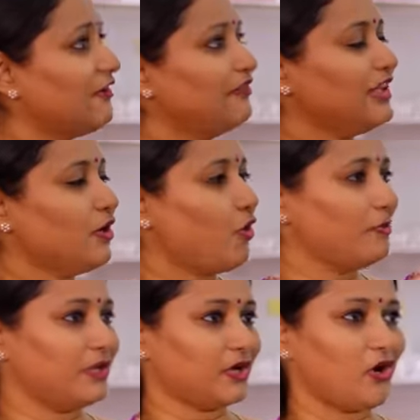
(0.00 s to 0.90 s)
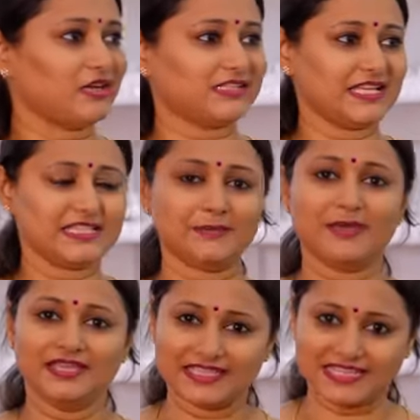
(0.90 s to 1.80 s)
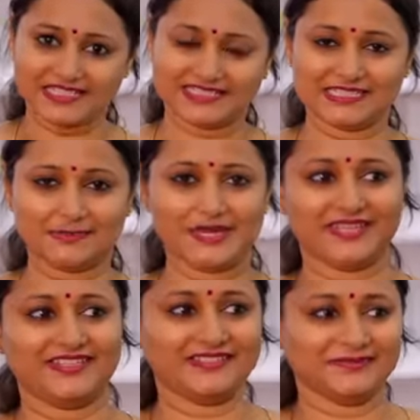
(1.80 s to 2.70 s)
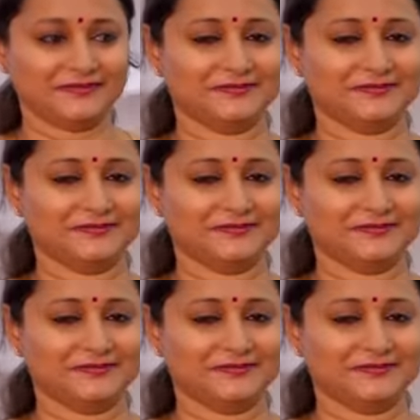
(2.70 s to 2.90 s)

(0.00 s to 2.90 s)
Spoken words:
lovely home decor setup that is displayed here.